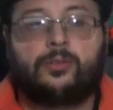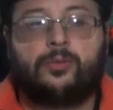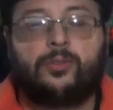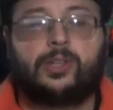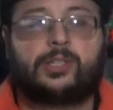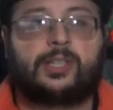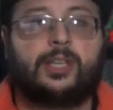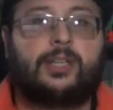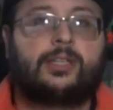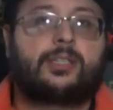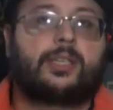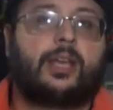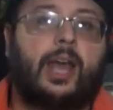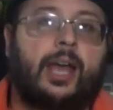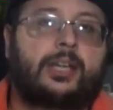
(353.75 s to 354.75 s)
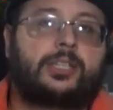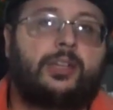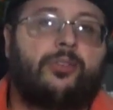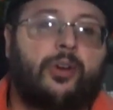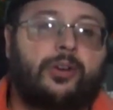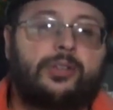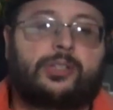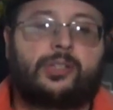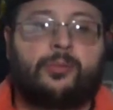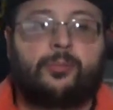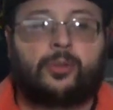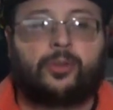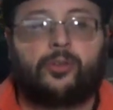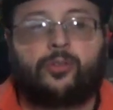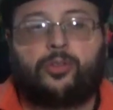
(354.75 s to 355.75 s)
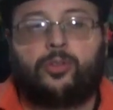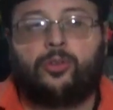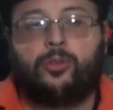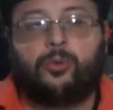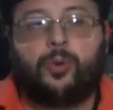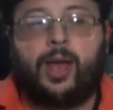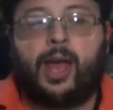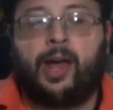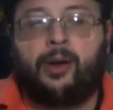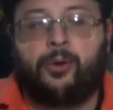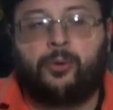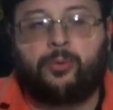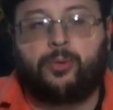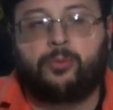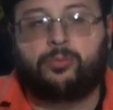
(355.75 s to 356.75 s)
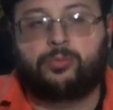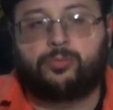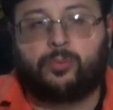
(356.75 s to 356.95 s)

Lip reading: This is actually very similar to how